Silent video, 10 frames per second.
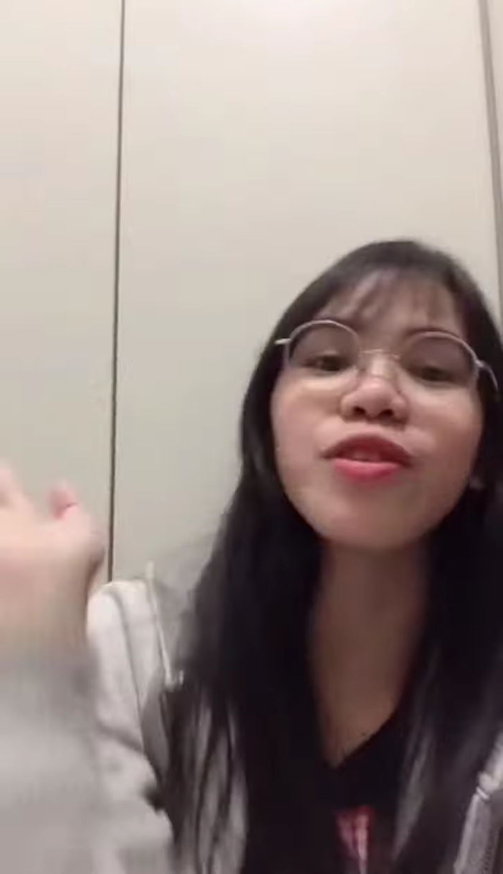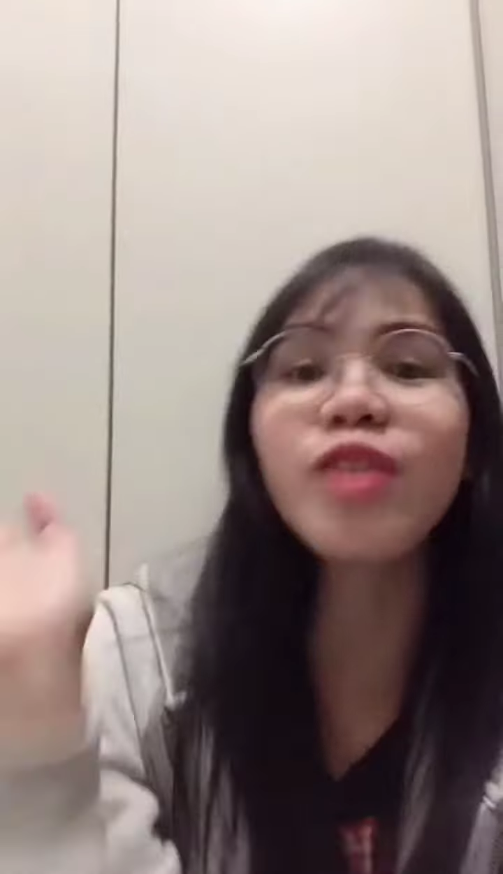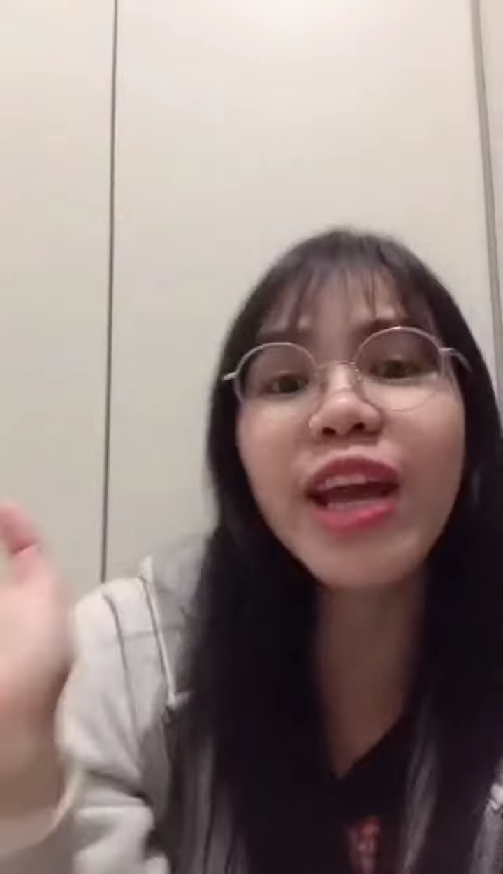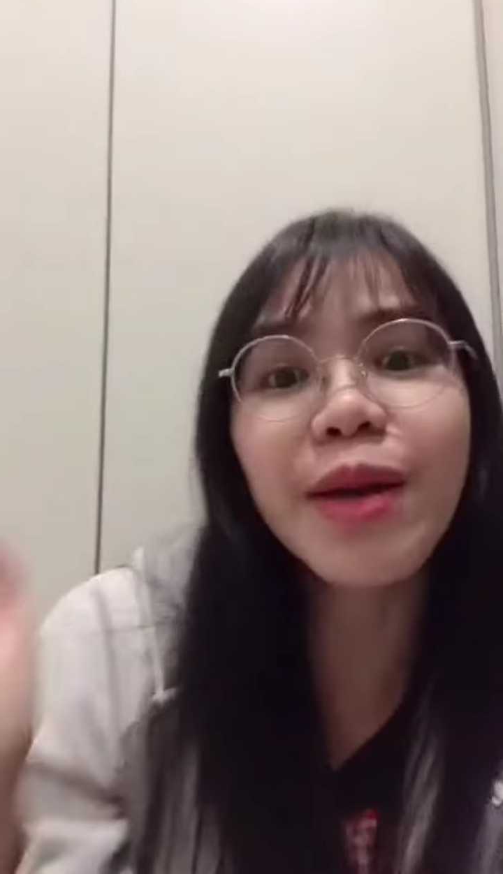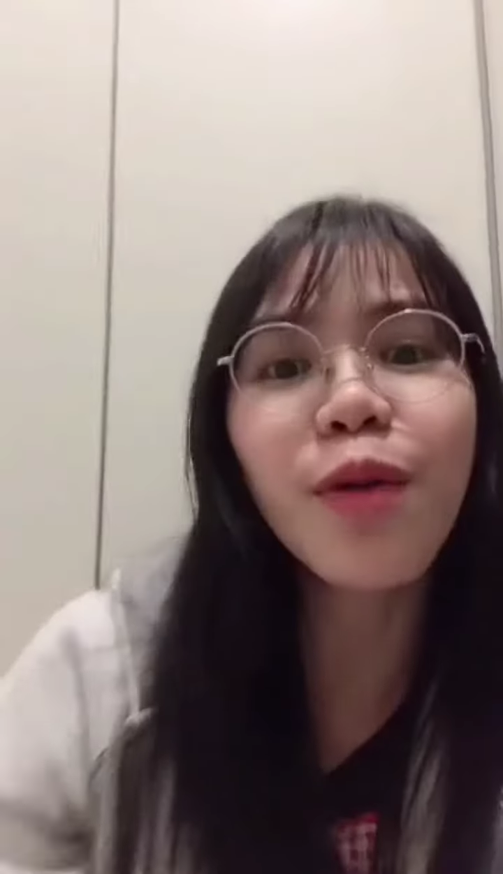
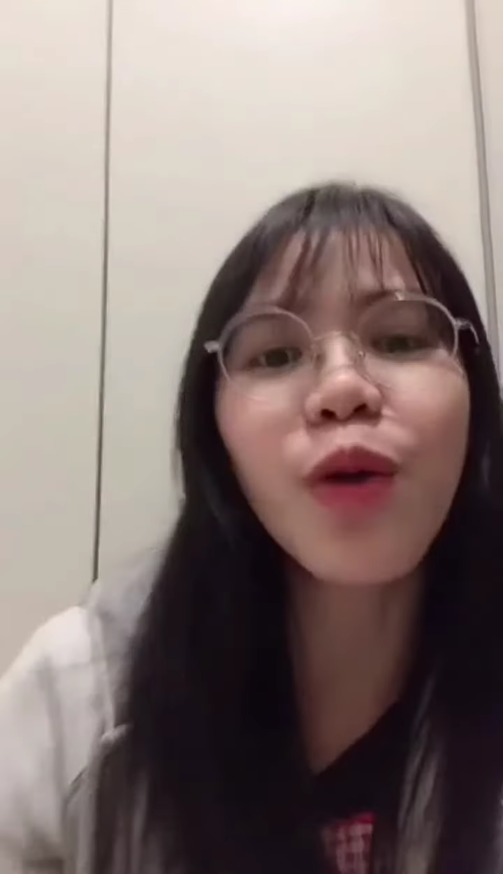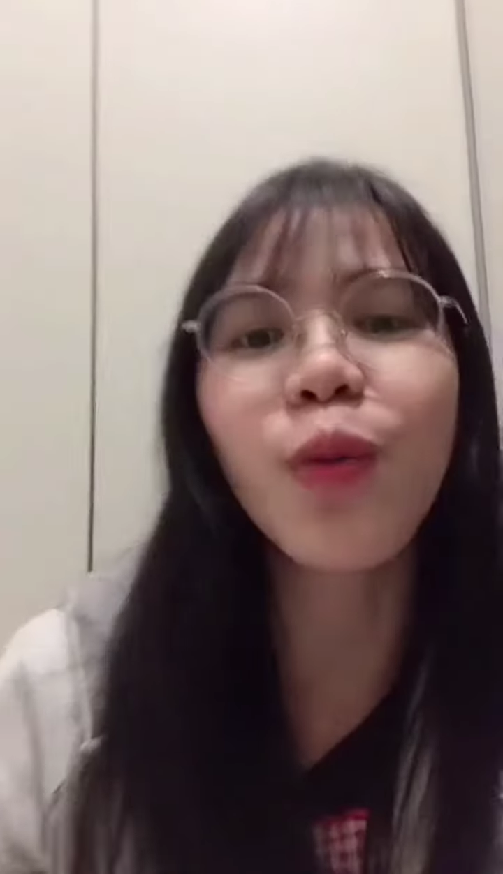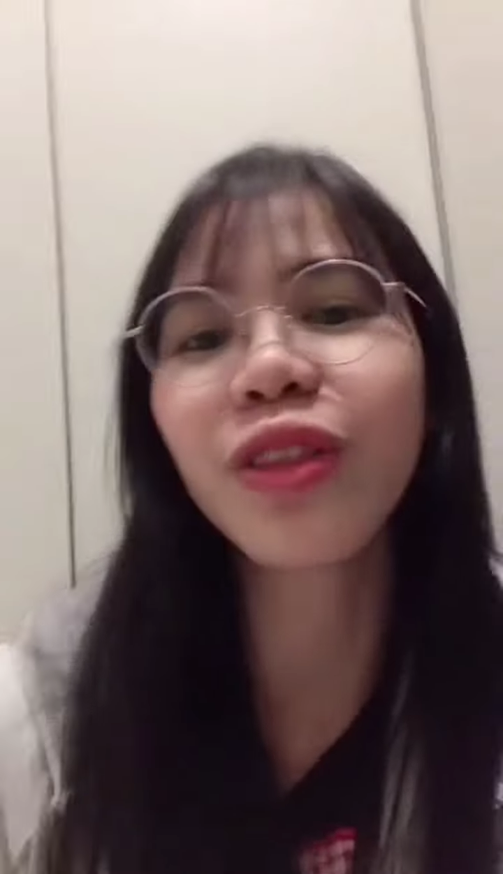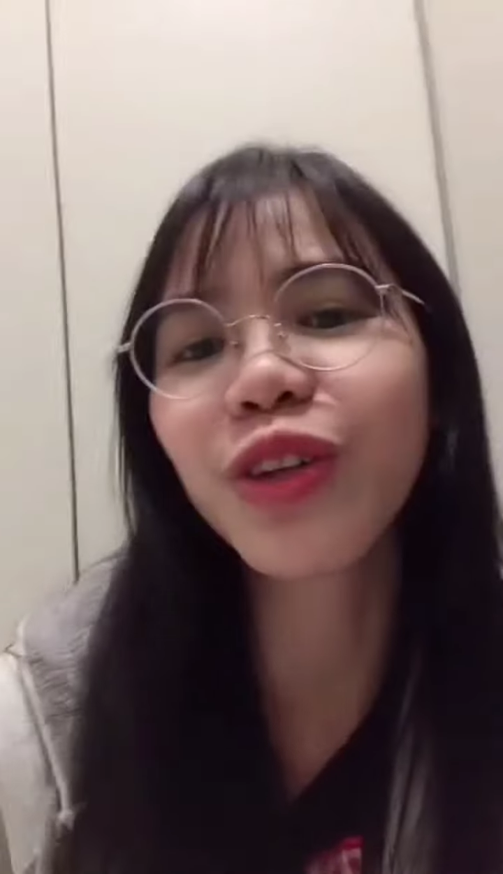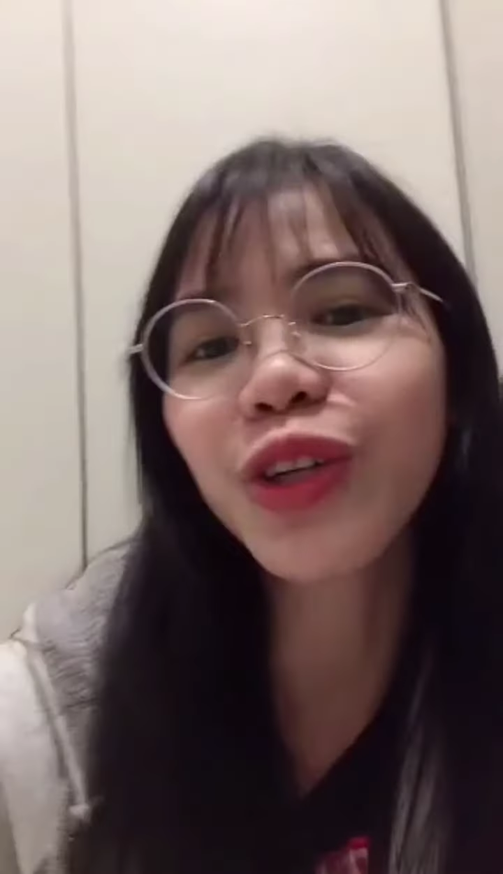drink more
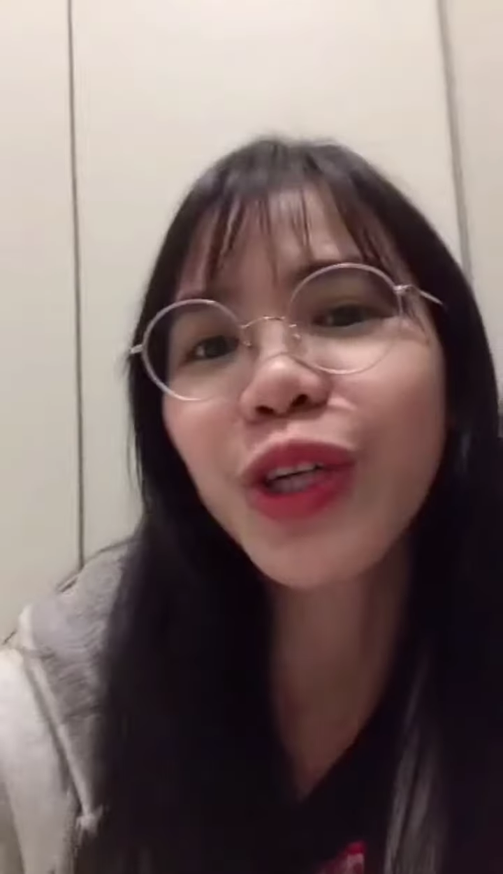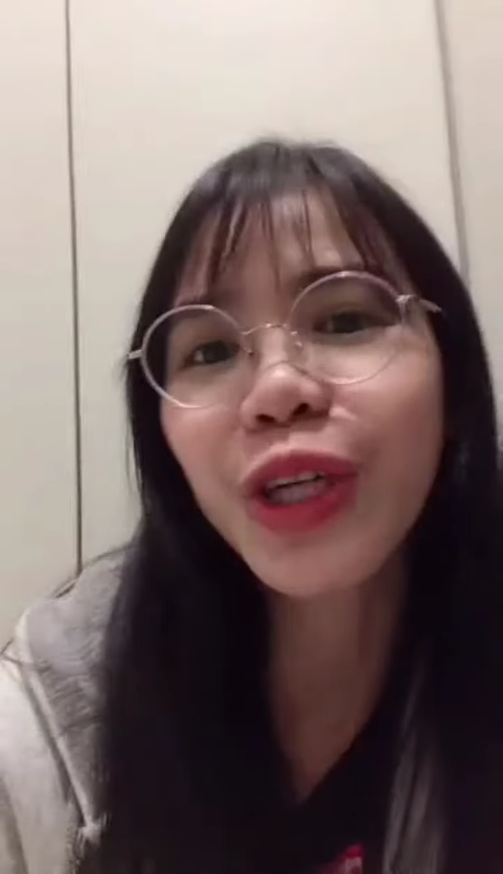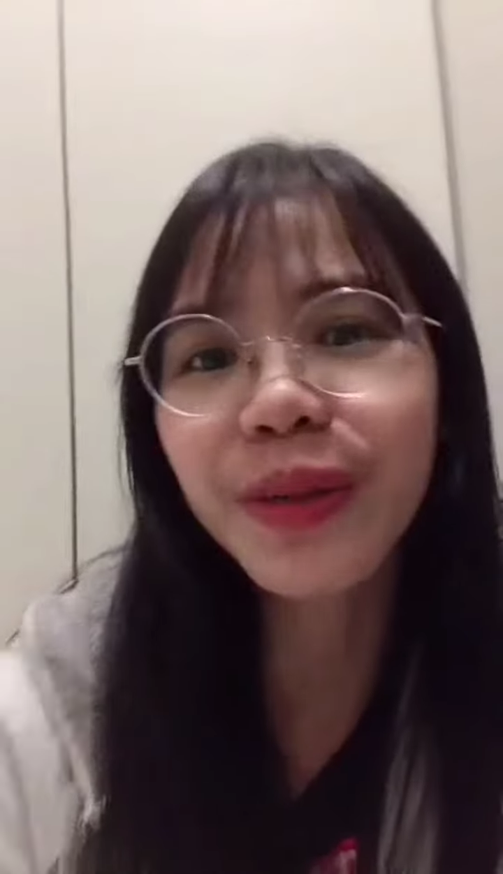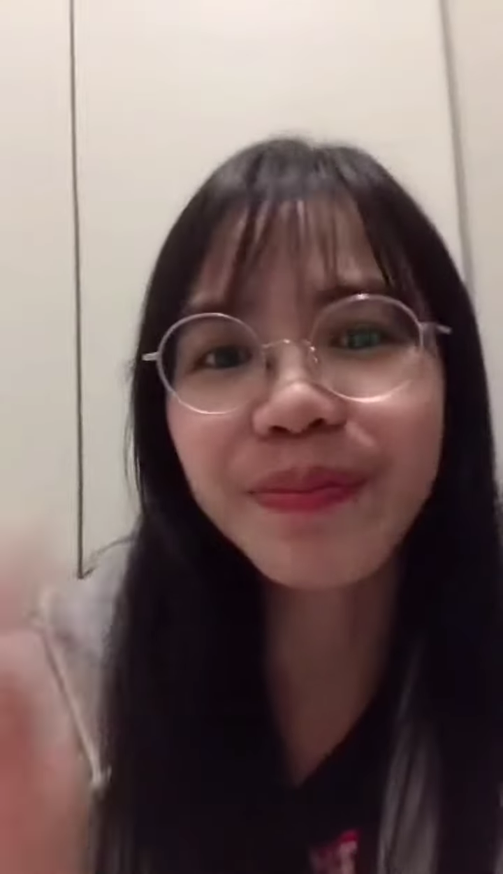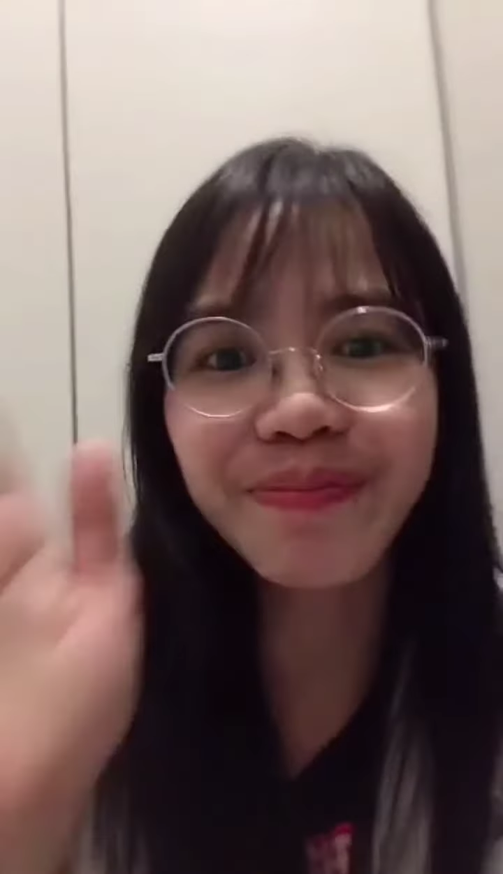water,
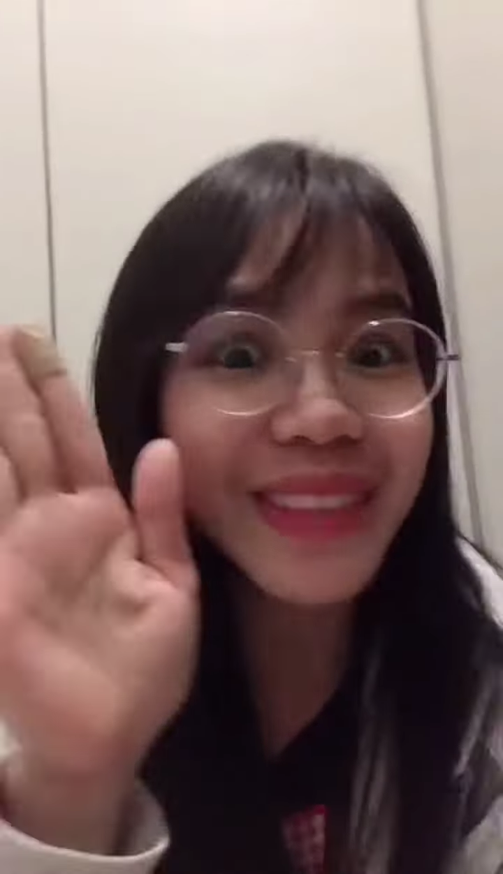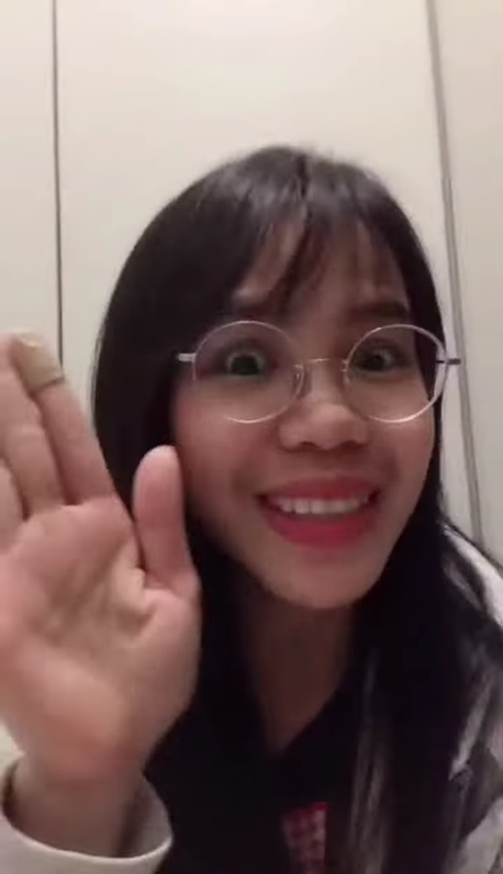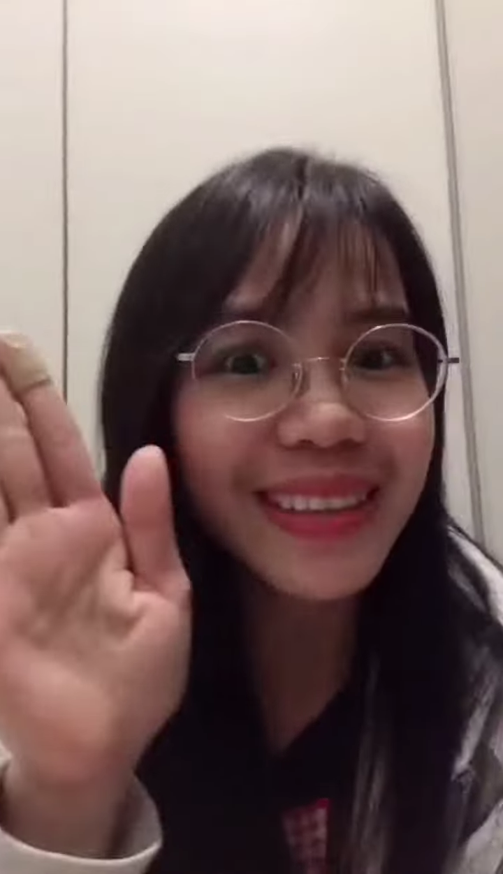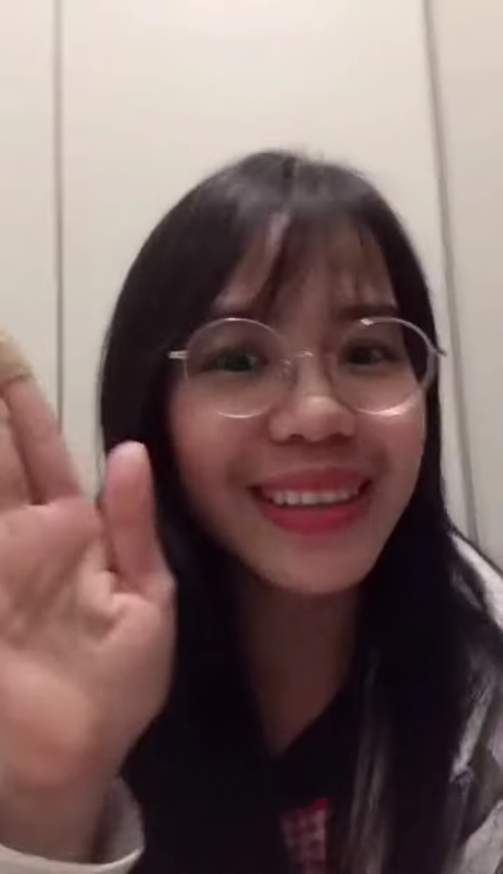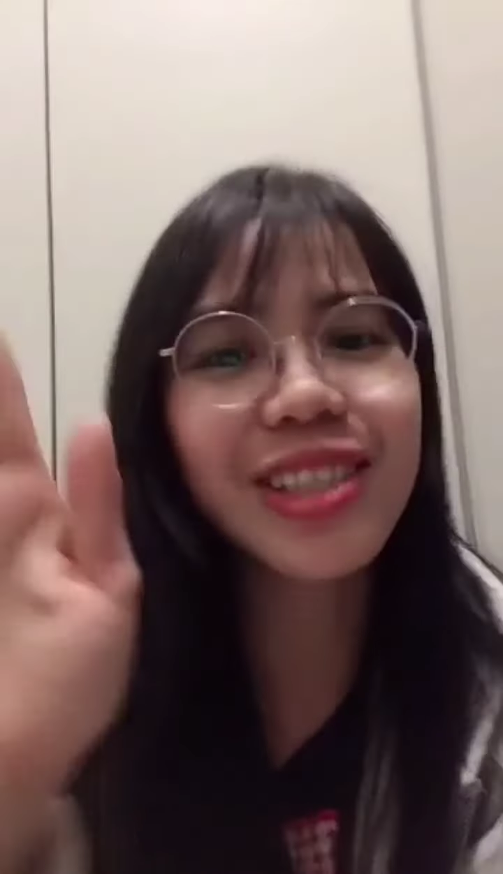
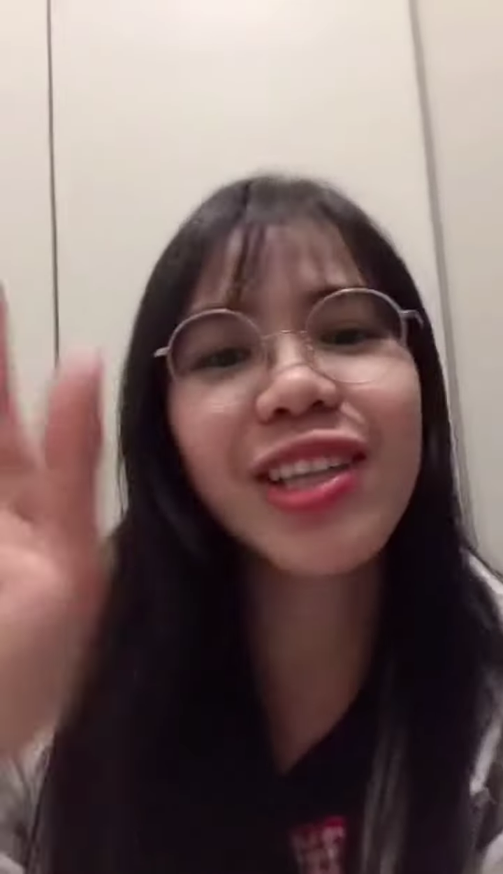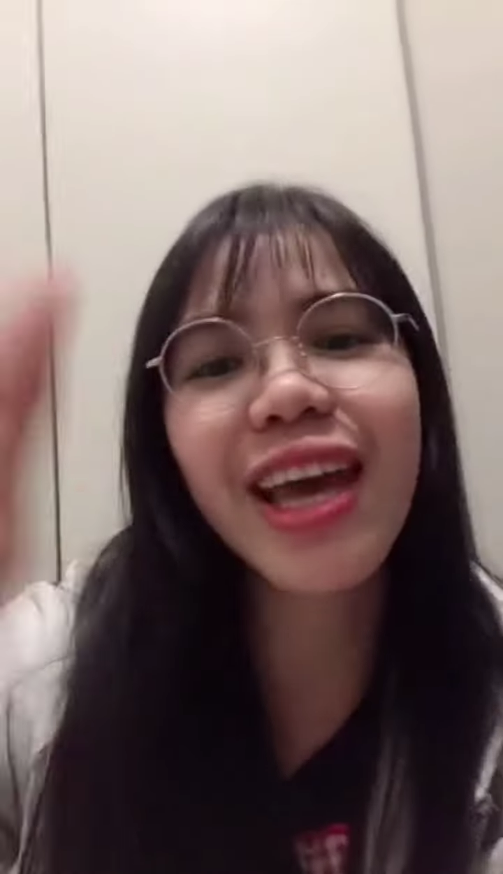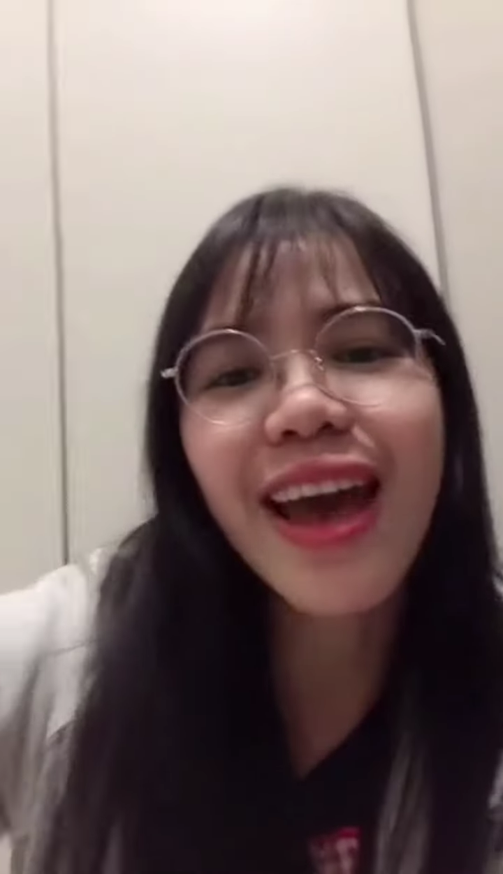stay